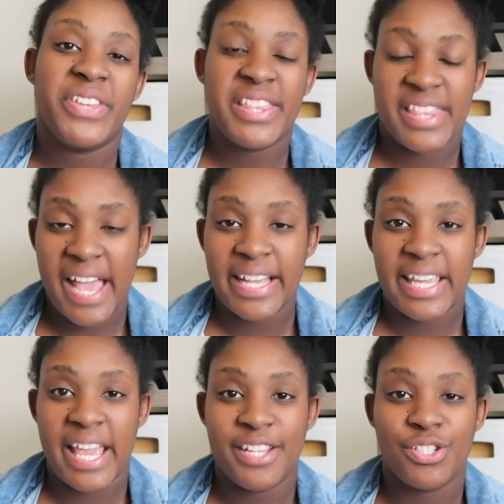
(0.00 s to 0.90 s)
In that
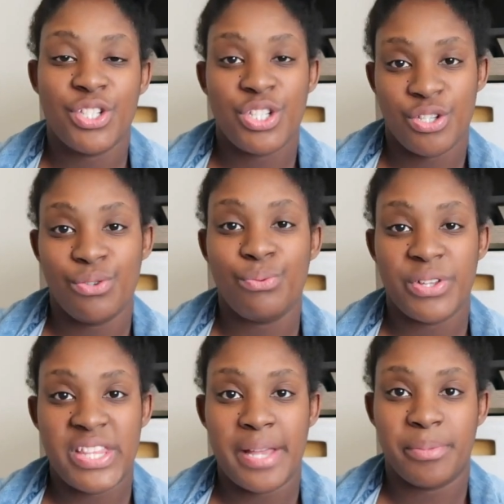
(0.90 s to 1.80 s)
case, you
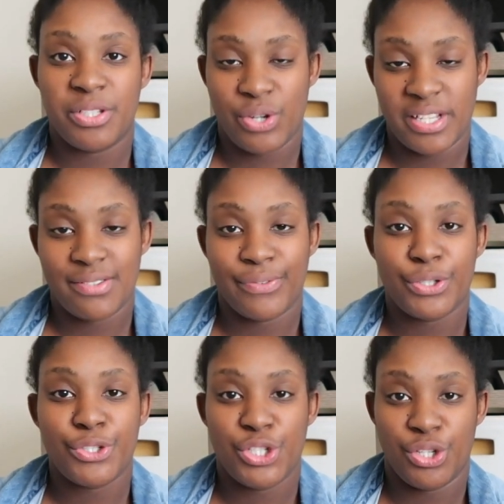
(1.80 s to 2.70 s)
would then be
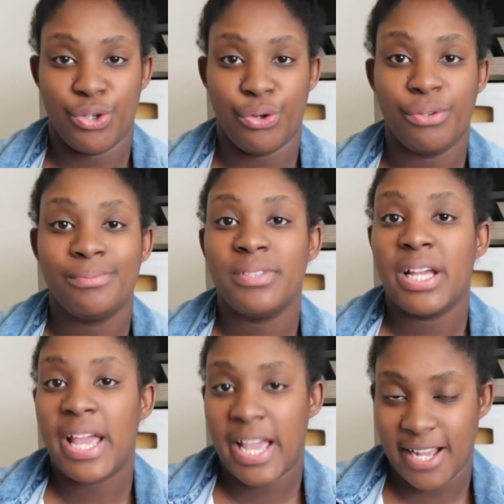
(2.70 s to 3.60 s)
transferred to
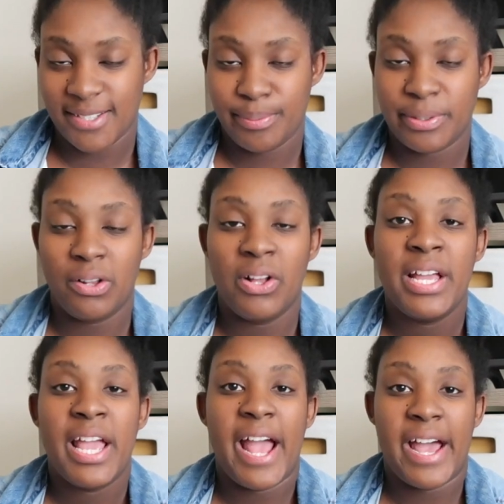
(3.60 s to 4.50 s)
a hospital.
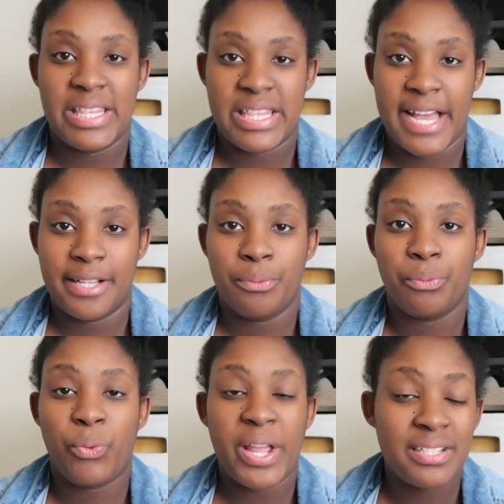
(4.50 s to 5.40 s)
And that
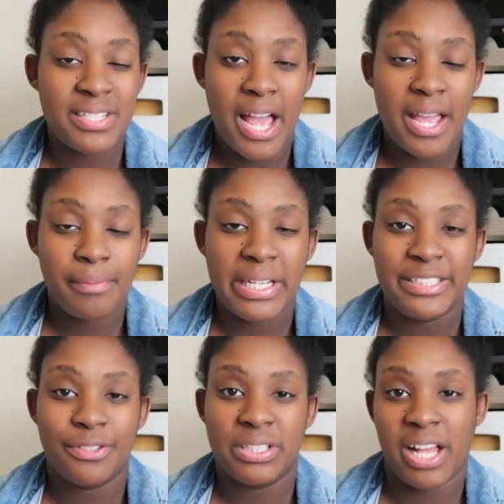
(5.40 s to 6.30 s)
wait time, I
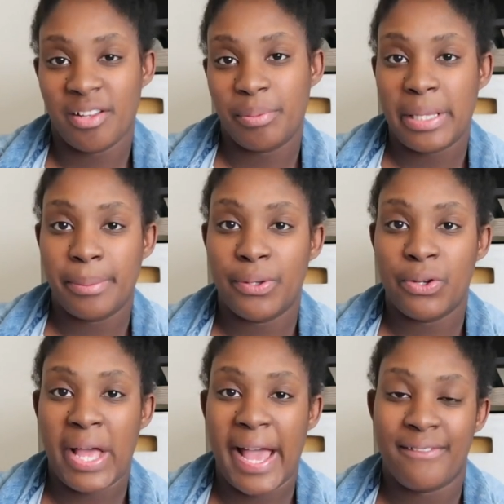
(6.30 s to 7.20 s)
know a lot of
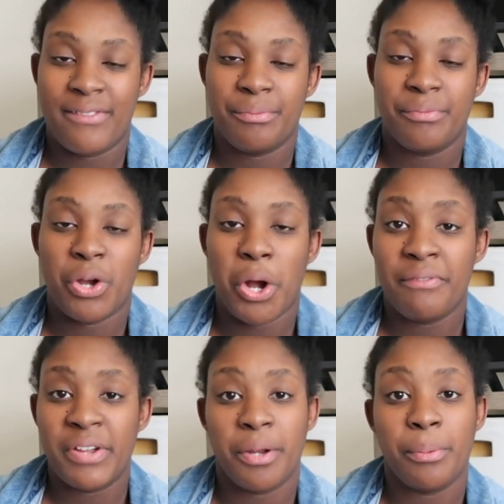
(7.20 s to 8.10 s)
people are
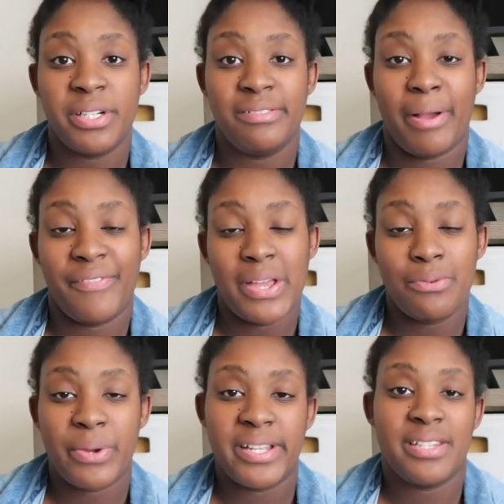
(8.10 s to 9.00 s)
very worried about
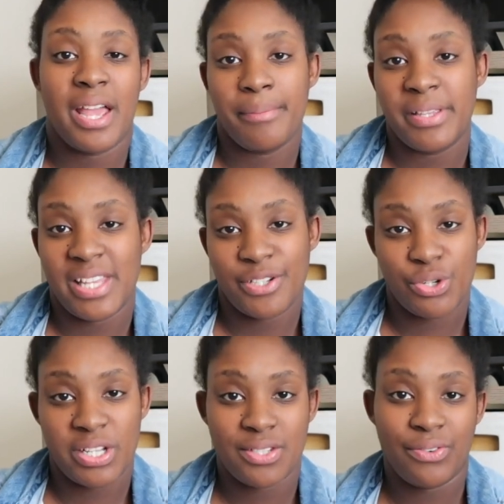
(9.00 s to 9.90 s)
that wait time and that
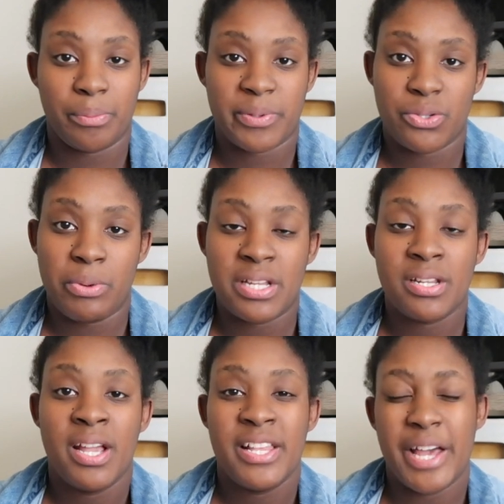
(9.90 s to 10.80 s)
transfer in between.
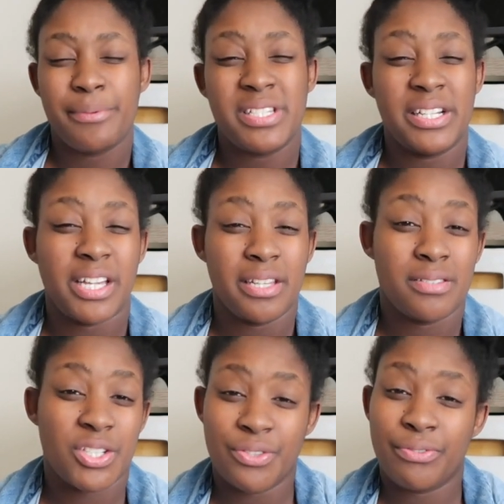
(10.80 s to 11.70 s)
That was not a
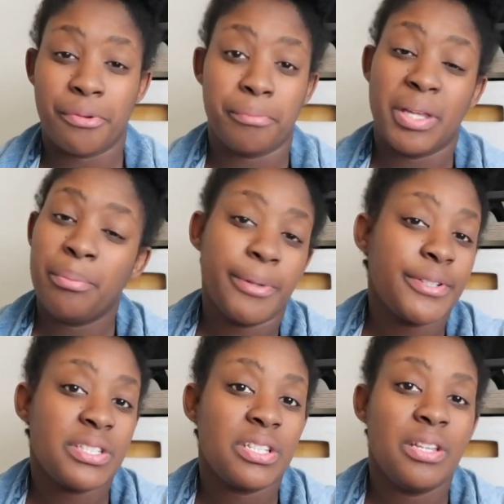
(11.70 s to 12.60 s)
concern for me
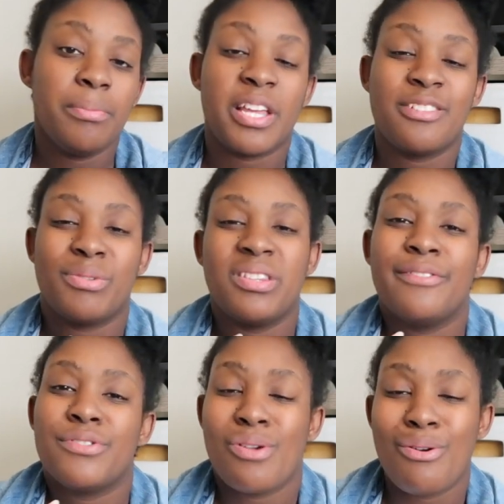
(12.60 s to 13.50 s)
personally, because we
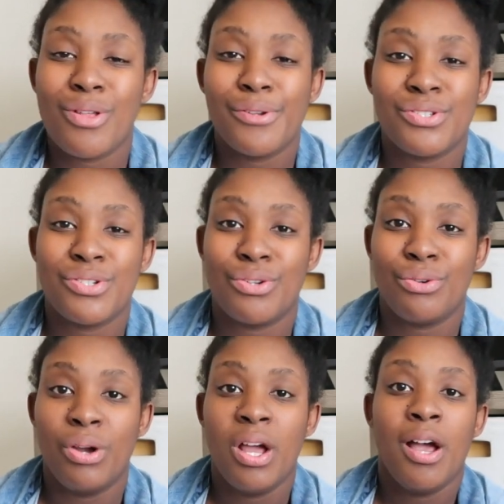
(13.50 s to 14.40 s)
live so close
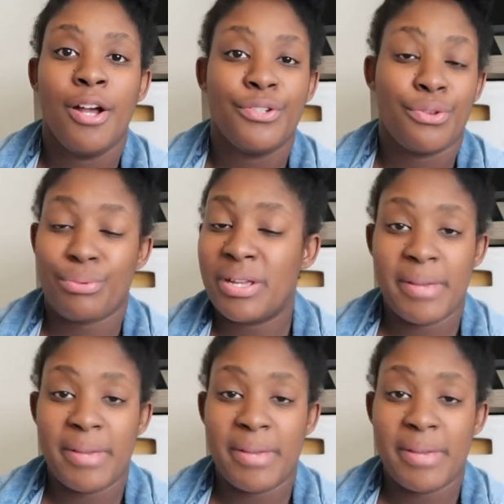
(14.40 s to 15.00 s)
to 3